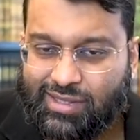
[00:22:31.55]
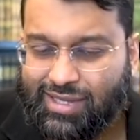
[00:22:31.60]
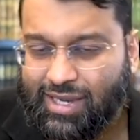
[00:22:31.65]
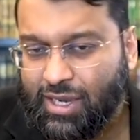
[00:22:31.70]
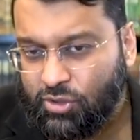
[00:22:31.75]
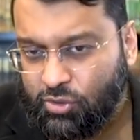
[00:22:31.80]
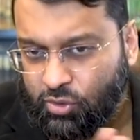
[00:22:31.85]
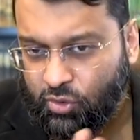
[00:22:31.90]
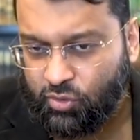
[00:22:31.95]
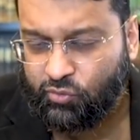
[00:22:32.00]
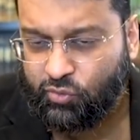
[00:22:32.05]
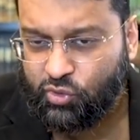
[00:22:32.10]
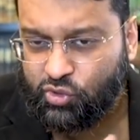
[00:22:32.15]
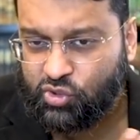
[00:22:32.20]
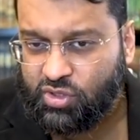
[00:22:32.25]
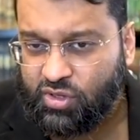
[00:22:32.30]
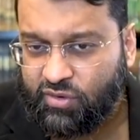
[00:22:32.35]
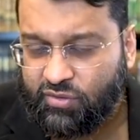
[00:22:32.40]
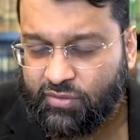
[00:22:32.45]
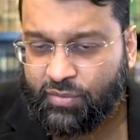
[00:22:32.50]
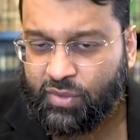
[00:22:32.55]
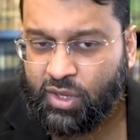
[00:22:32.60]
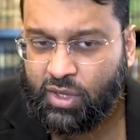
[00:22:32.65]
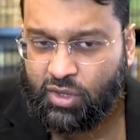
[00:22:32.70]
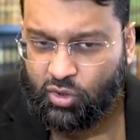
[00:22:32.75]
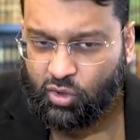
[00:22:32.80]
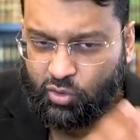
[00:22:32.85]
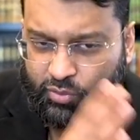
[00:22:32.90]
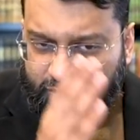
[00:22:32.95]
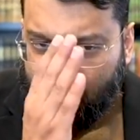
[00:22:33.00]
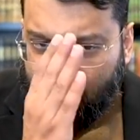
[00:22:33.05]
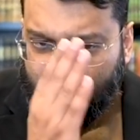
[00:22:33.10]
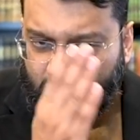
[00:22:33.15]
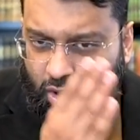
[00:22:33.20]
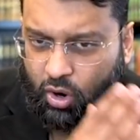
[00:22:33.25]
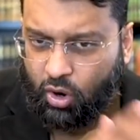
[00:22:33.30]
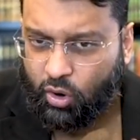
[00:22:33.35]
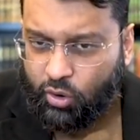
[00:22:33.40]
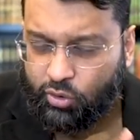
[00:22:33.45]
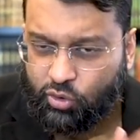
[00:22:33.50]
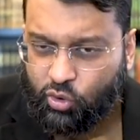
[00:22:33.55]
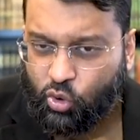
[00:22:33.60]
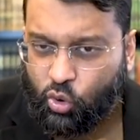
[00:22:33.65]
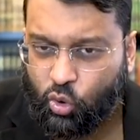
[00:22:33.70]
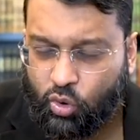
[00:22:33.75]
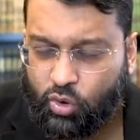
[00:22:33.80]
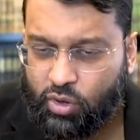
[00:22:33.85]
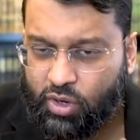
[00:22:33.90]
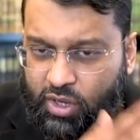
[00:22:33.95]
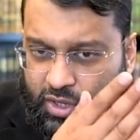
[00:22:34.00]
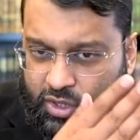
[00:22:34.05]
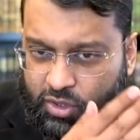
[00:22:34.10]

They had their own version of, you know, being hardcore.